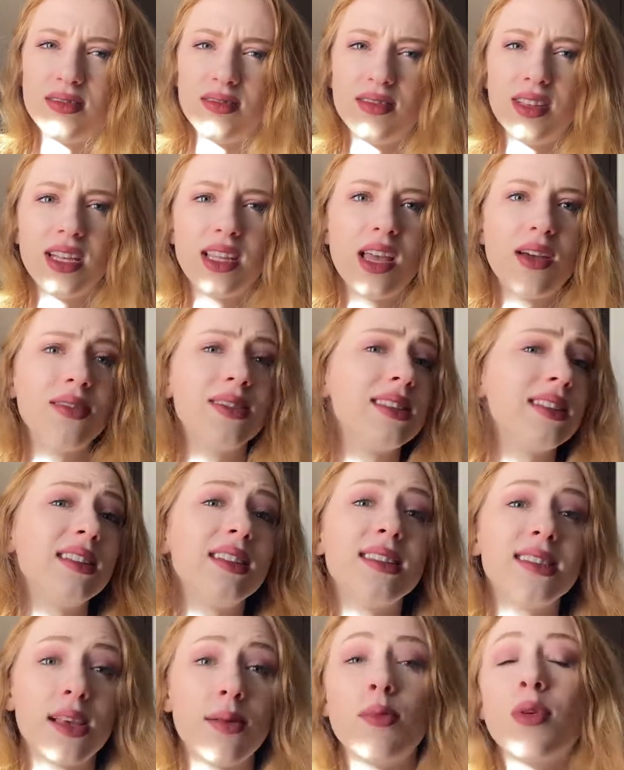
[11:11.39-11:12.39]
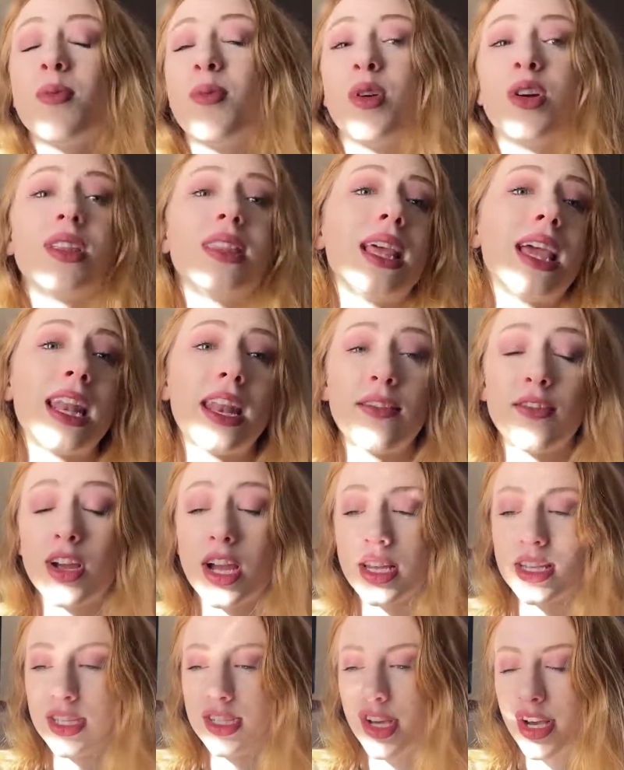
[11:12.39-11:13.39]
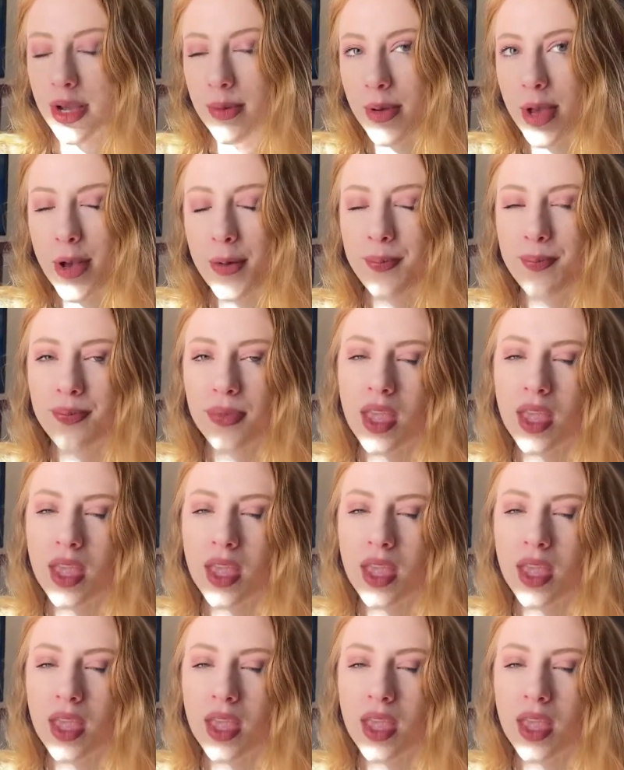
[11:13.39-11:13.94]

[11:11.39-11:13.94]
Like, that was a December book that I never got to talk about.